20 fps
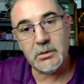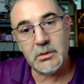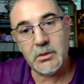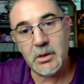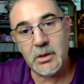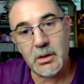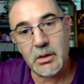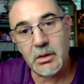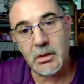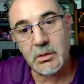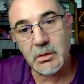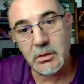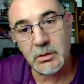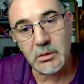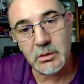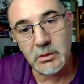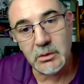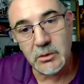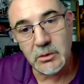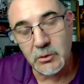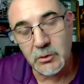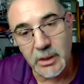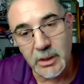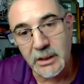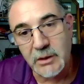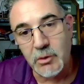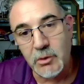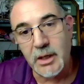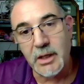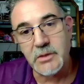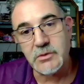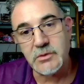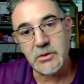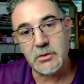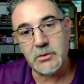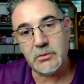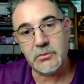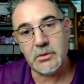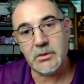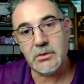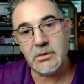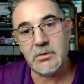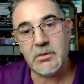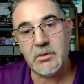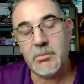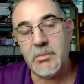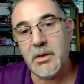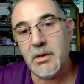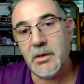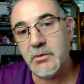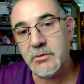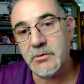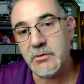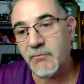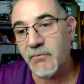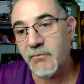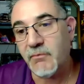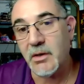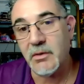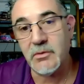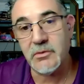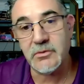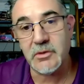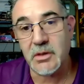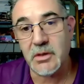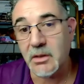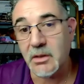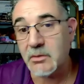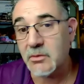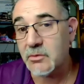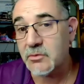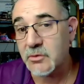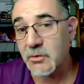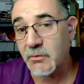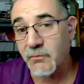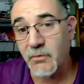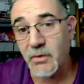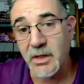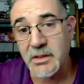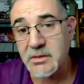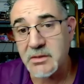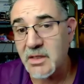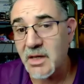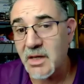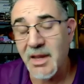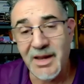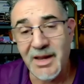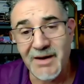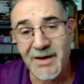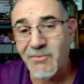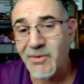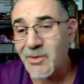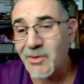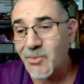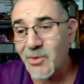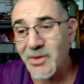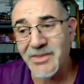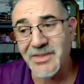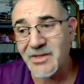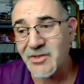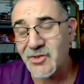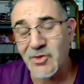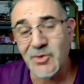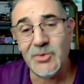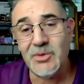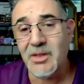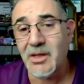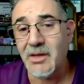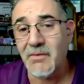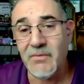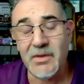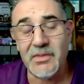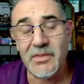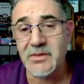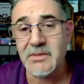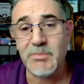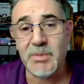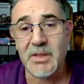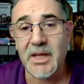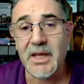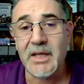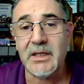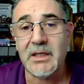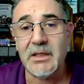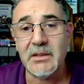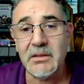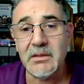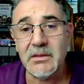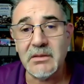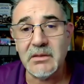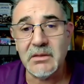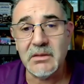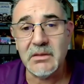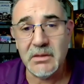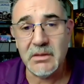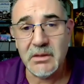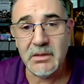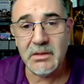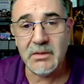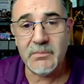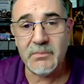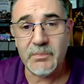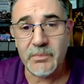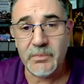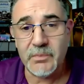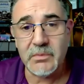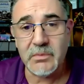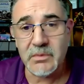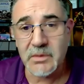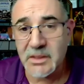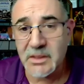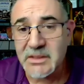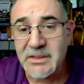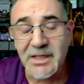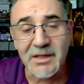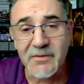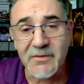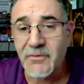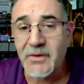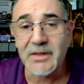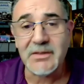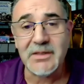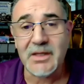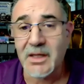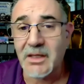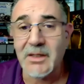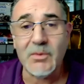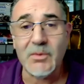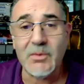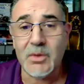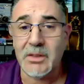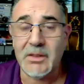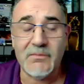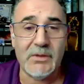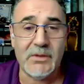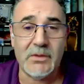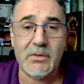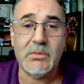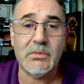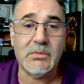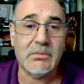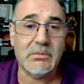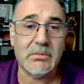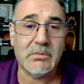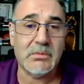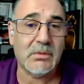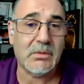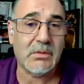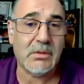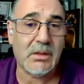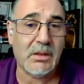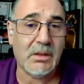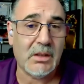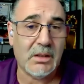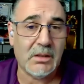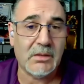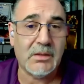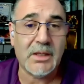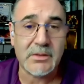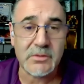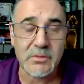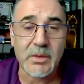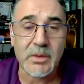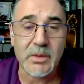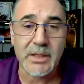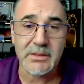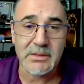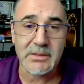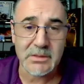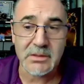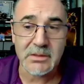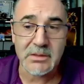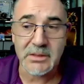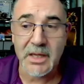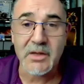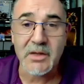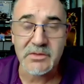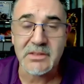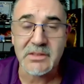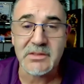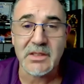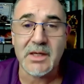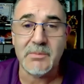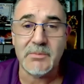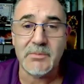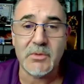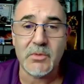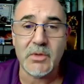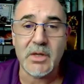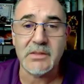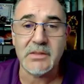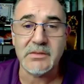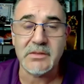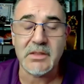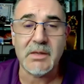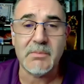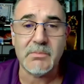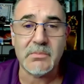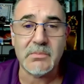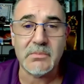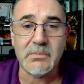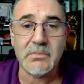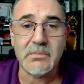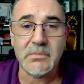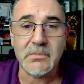They're your great grandchildren, your mothers, your fathers, your uncles, your friends, everyone that you love on this planet. This can affect any one of you. And that's why now's the time to rise up.